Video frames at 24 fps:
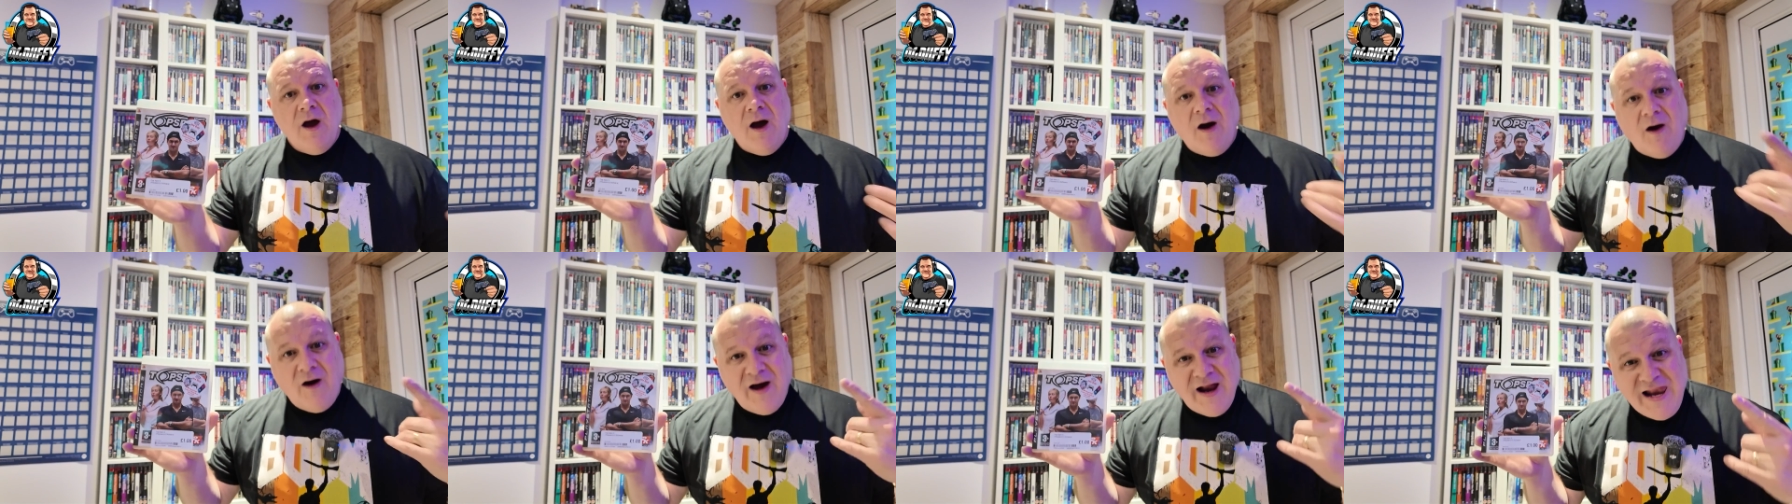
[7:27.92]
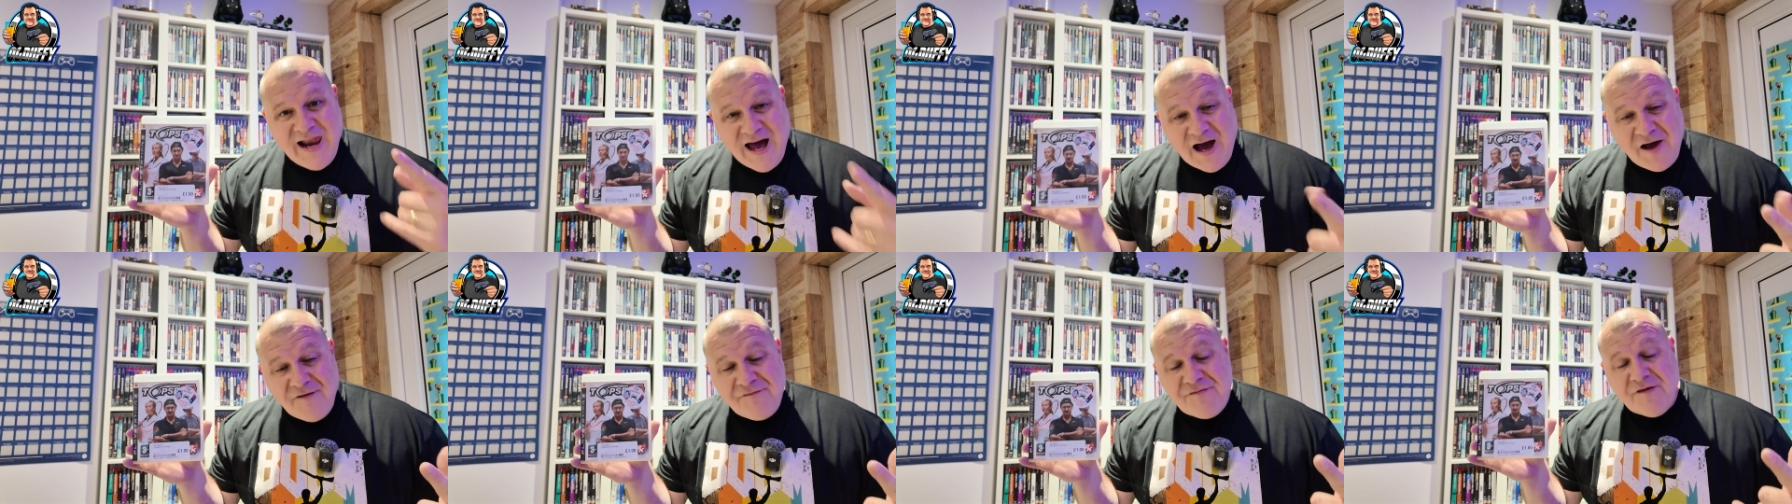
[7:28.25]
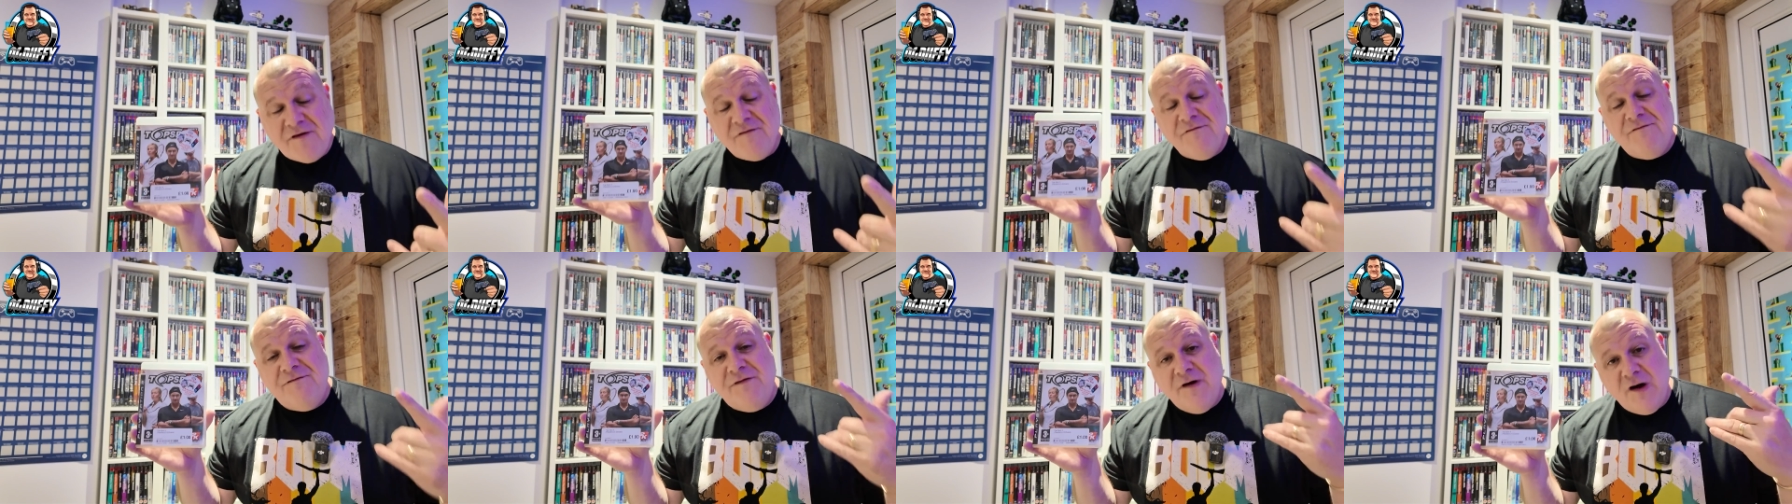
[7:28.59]
I
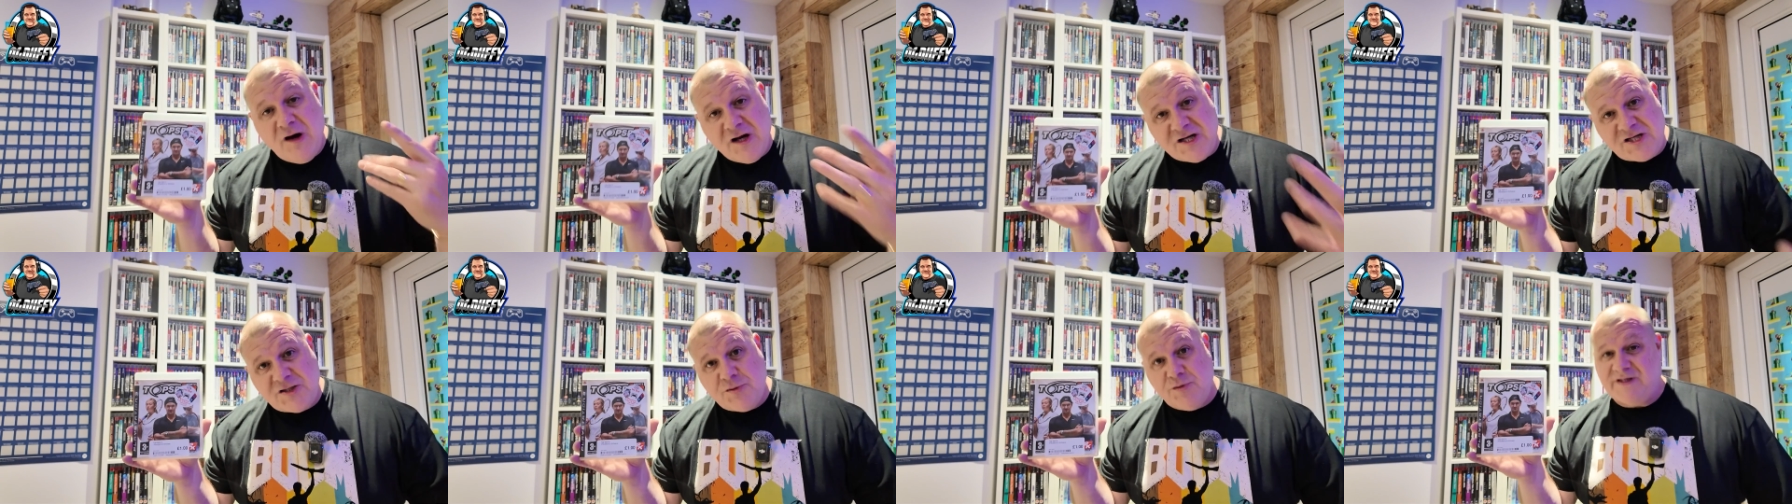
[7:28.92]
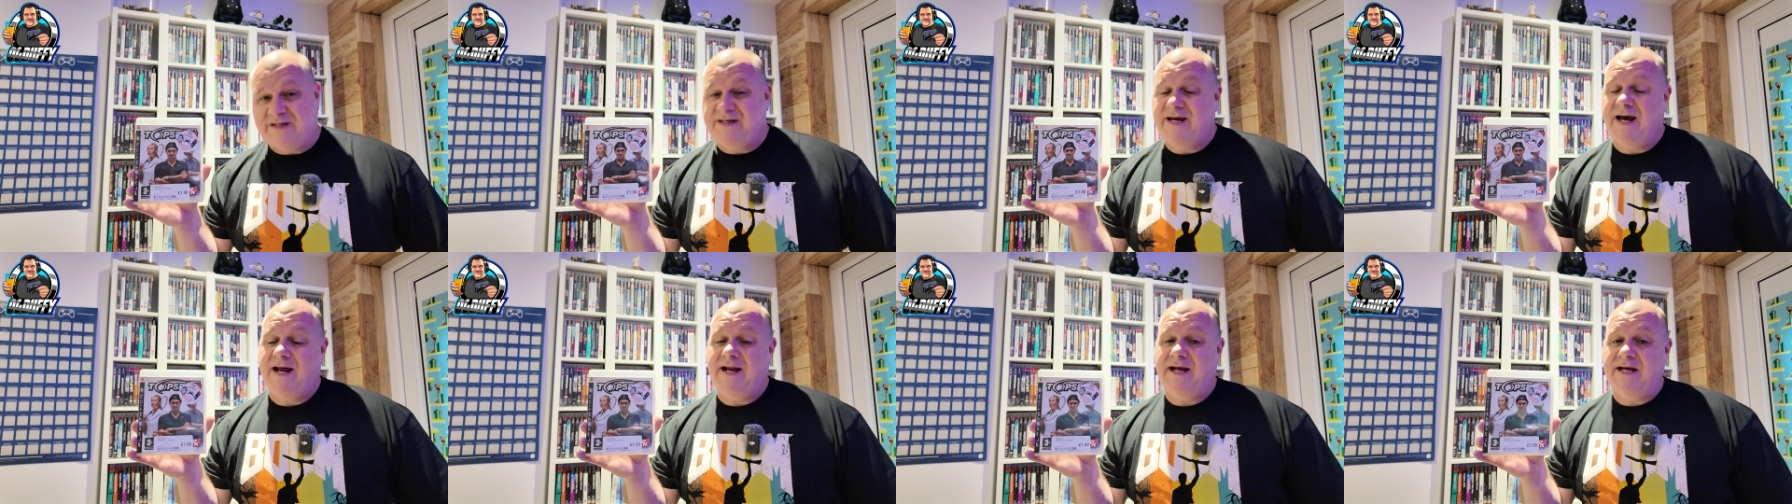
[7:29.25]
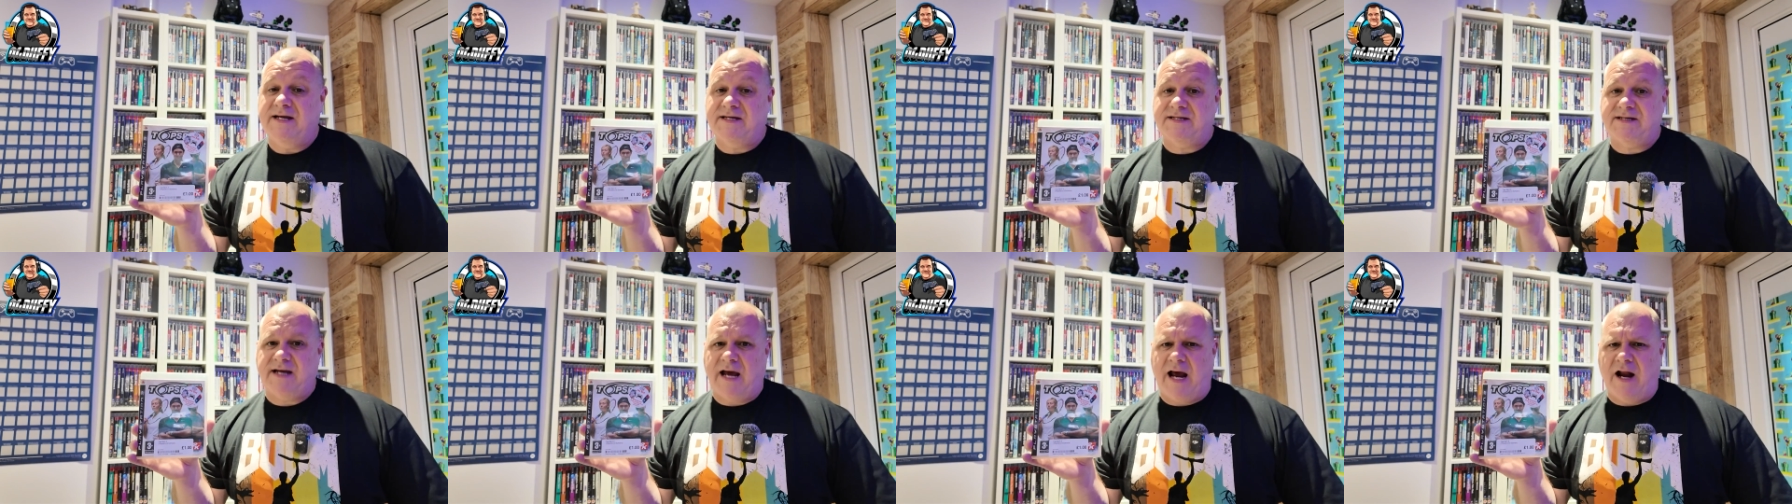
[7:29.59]
love Virtua
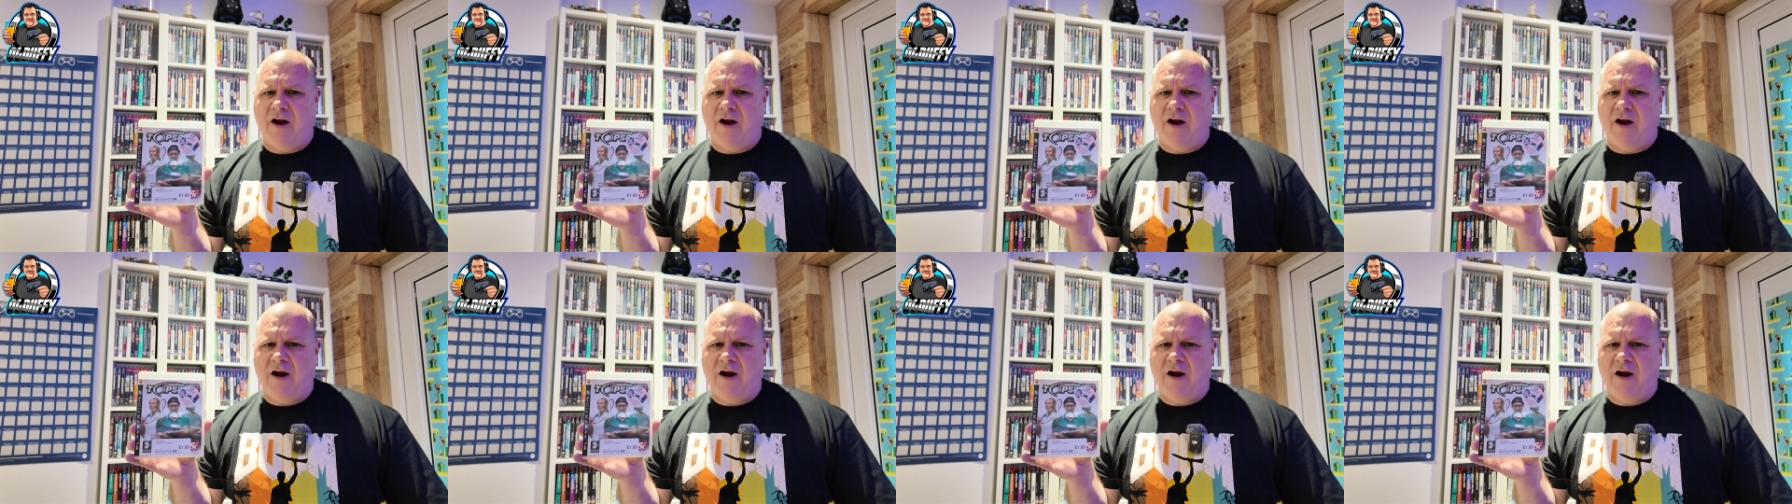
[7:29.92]
Tennis,